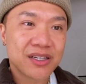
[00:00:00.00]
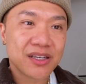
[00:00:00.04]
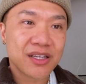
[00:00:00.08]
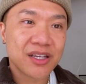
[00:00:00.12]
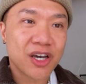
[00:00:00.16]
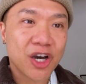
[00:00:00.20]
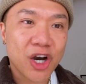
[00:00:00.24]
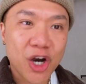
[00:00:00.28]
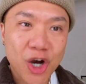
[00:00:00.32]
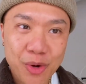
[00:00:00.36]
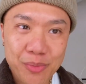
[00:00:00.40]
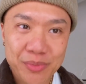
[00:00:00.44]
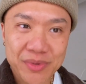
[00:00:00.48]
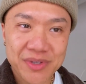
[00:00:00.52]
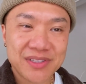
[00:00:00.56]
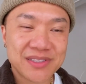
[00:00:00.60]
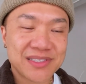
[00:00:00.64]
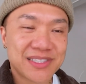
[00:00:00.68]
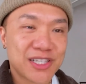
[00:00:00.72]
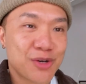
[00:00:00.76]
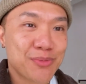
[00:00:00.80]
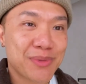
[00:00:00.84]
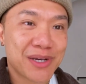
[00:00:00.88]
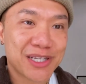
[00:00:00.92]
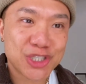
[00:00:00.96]
come and
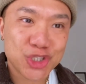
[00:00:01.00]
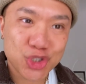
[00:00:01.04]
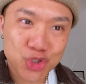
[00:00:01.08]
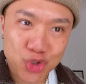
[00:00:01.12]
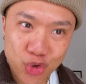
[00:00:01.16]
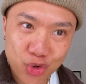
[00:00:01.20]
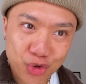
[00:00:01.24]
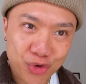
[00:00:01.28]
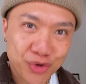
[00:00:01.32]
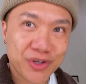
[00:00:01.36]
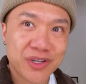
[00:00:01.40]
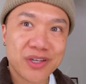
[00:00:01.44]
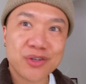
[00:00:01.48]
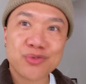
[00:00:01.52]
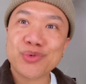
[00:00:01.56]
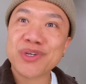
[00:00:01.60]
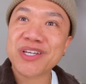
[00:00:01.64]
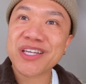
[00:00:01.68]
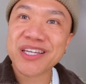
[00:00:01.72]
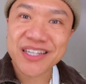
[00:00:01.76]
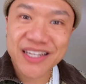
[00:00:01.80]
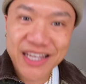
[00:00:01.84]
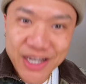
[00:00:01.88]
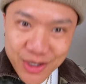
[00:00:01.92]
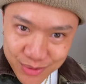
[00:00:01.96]
tell my story and
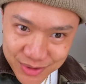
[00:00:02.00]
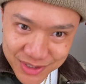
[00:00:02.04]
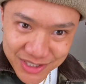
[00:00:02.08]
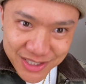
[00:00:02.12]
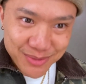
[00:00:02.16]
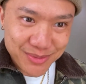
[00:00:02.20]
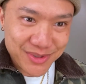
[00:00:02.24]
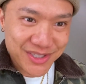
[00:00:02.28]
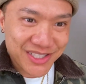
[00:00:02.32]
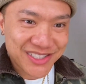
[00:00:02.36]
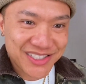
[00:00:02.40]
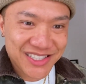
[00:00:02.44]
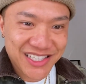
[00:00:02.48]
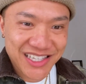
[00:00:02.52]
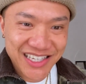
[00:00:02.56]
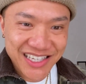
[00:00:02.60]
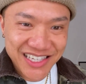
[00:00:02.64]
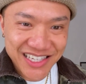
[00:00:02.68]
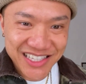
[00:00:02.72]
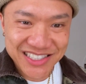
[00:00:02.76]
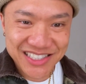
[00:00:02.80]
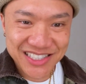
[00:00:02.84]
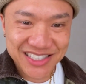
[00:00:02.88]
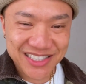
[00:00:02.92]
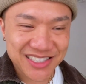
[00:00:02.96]
reconnect with some of these
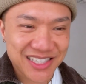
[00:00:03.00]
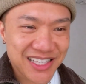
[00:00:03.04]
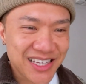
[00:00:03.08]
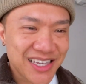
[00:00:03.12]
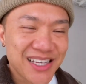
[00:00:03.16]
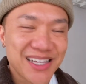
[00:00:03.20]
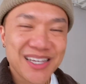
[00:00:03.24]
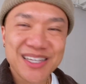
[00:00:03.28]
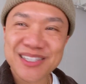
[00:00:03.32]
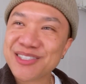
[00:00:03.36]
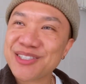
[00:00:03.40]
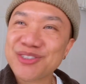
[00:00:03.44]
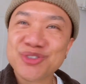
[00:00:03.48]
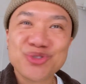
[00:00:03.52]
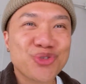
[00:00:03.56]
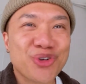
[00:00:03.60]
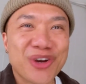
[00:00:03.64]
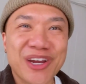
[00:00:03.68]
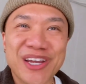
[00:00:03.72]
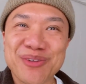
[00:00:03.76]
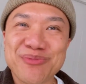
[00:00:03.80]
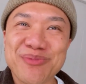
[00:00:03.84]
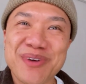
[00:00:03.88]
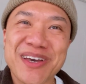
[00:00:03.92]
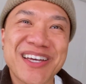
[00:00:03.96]
kids. It's, it's, it's
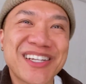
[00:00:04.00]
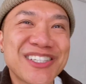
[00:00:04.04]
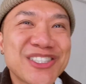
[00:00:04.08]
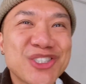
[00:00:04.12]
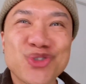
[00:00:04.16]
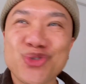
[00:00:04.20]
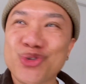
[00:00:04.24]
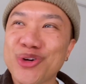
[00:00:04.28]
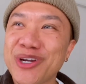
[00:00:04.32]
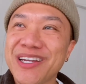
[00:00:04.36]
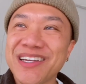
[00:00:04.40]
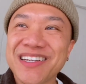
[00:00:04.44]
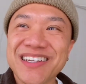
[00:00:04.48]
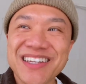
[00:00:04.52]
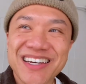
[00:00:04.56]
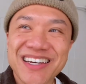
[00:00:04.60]
great, man. It's great.